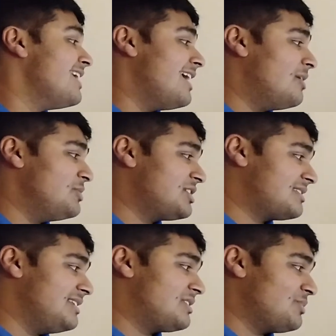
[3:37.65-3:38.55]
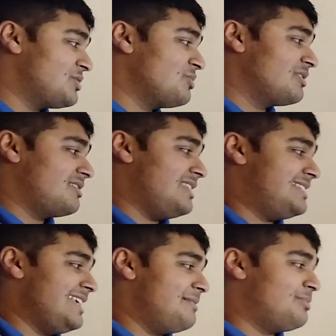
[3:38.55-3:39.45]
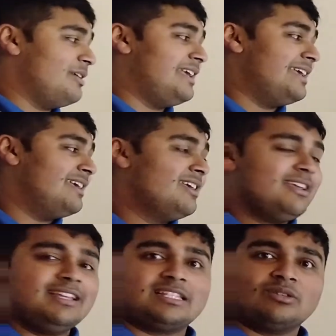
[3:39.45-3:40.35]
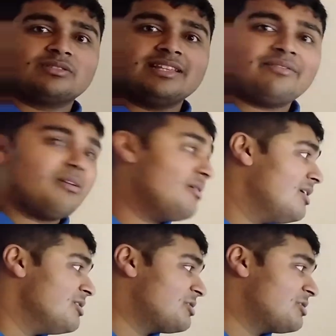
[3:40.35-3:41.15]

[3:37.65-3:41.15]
uh, we just need to ensure that this input here is not zero,